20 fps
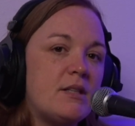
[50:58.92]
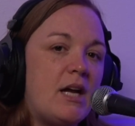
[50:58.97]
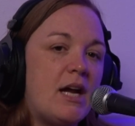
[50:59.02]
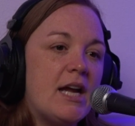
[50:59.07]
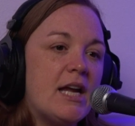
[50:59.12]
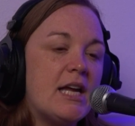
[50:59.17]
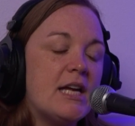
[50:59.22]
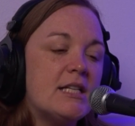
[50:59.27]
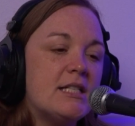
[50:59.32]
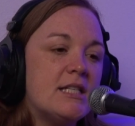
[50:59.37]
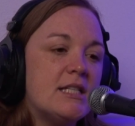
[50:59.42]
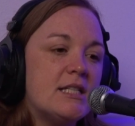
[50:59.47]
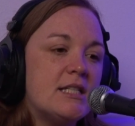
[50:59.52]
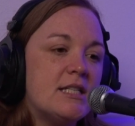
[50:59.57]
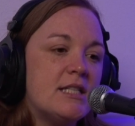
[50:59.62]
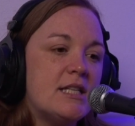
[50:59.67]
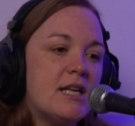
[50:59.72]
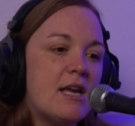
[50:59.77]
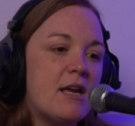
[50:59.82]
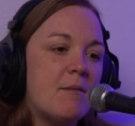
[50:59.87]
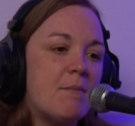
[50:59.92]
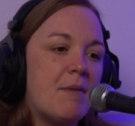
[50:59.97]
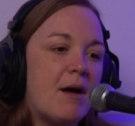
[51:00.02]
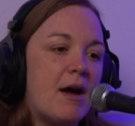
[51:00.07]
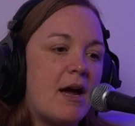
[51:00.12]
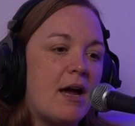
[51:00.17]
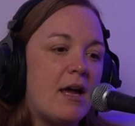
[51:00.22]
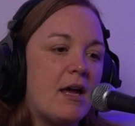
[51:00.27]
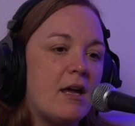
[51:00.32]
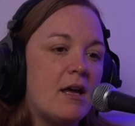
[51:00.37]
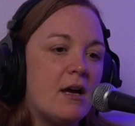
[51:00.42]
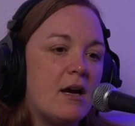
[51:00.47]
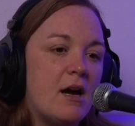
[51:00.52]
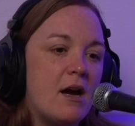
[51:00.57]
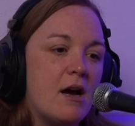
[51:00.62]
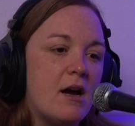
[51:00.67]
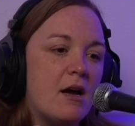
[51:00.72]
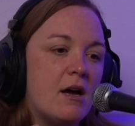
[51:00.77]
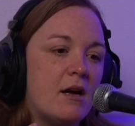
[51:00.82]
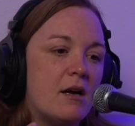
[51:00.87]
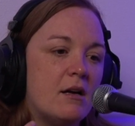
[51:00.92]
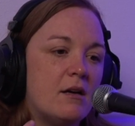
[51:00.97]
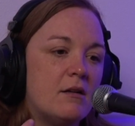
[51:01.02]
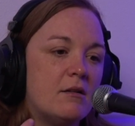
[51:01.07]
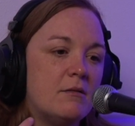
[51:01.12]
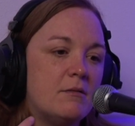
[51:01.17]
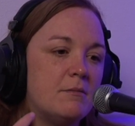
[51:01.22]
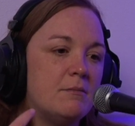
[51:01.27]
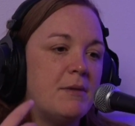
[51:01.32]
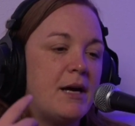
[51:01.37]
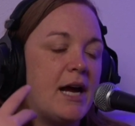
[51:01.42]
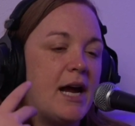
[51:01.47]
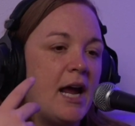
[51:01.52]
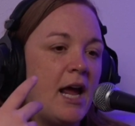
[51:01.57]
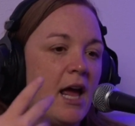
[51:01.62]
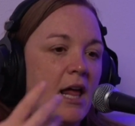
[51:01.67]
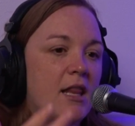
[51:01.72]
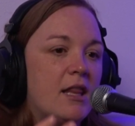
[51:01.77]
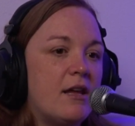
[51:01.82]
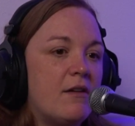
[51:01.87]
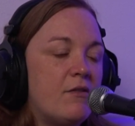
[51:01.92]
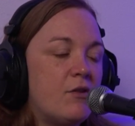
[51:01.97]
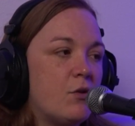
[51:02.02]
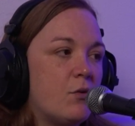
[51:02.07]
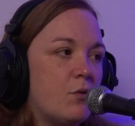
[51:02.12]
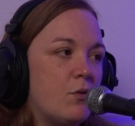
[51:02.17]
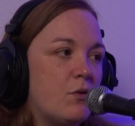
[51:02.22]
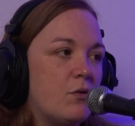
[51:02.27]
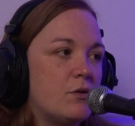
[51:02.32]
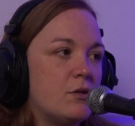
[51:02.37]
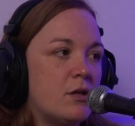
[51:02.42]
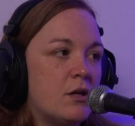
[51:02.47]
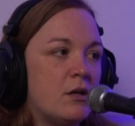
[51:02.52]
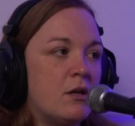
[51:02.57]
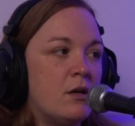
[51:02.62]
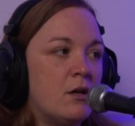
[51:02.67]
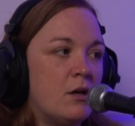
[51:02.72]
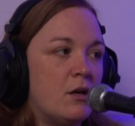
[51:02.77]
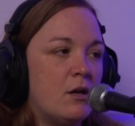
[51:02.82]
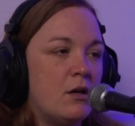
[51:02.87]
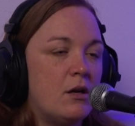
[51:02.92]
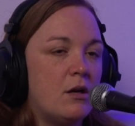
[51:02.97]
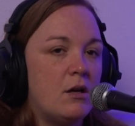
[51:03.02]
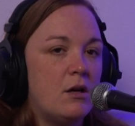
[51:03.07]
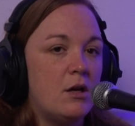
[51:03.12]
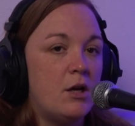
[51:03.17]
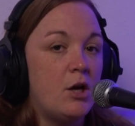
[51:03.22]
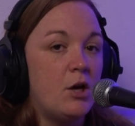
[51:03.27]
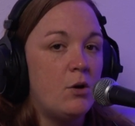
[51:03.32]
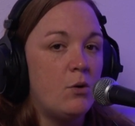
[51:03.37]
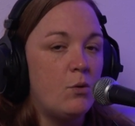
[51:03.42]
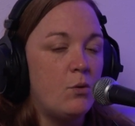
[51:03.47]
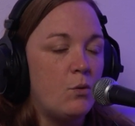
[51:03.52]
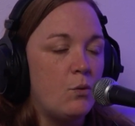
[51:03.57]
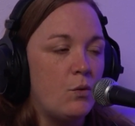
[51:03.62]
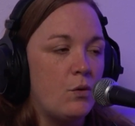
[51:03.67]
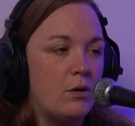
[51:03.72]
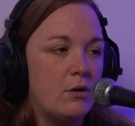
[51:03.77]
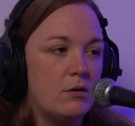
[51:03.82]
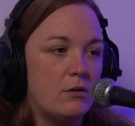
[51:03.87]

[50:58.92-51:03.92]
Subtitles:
I get to see my 11-year-old who